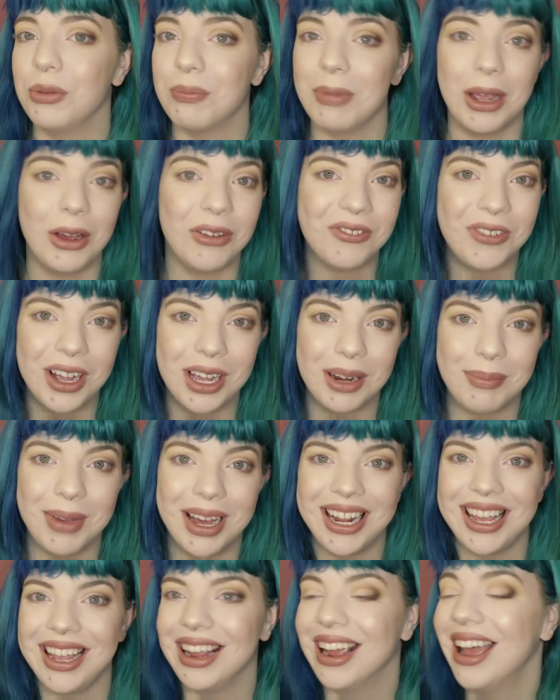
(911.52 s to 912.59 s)
with my own fucking
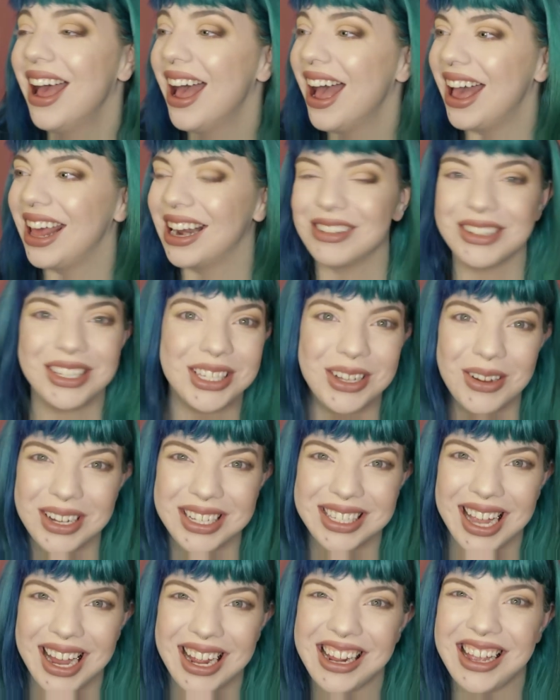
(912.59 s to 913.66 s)
money and I was so
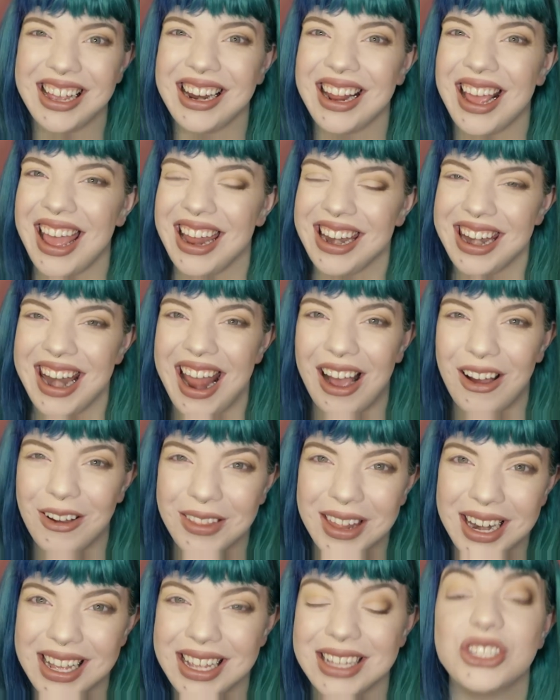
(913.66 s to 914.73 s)
excited and now
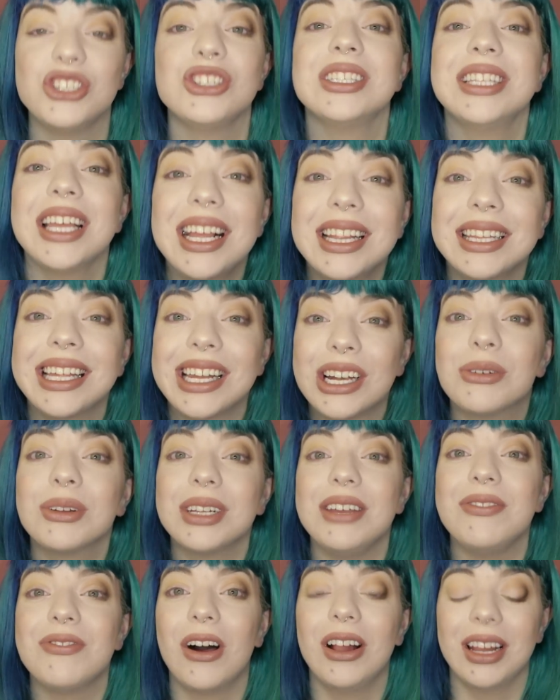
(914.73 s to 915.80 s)
that it's just like
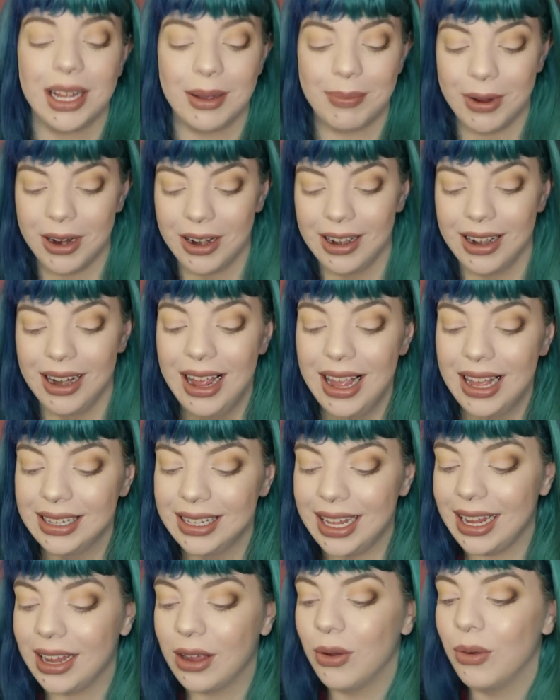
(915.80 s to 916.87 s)
literally falling apart.
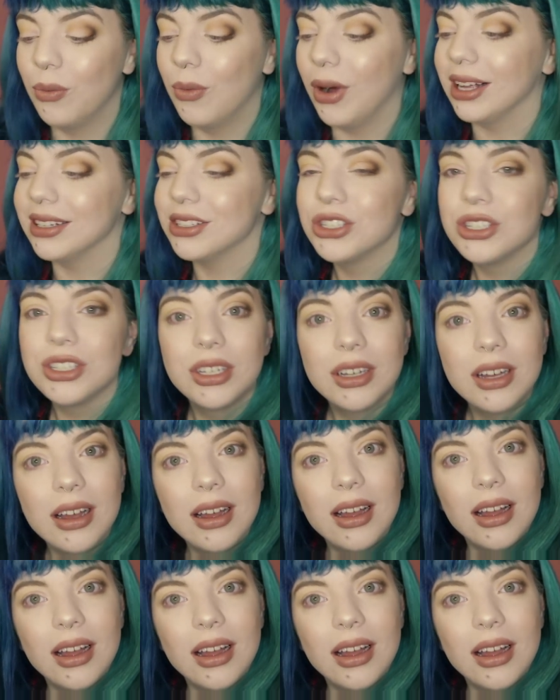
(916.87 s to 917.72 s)
Like watch.